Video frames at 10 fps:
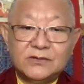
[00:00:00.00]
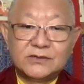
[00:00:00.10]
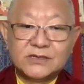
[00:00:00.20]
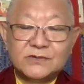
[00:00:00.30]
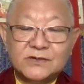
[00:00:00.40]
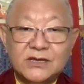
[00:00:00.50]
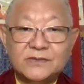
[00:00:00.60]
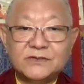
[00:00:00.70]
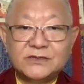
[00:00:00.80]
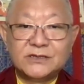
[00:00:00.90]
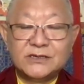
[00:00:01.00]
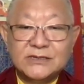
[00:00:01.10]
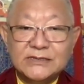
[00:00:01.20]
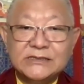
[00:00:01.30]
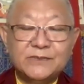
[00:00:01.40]
Sometimes
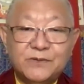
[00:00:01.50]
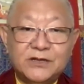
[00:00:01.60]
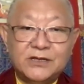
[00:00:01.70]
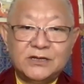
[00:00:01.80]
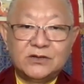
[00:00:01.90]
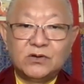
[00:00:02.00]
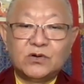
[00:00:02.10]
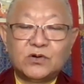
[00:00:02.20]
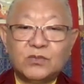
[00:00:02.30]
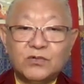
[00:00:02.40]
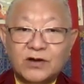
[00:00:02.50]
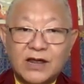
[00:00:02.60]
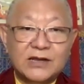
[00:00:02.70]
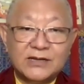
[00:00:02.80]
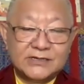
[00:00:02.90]
discipline or
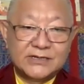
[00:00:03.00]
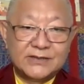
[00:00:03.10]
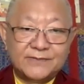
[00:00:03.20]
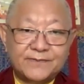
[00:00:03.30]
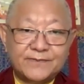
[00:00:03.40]
morality,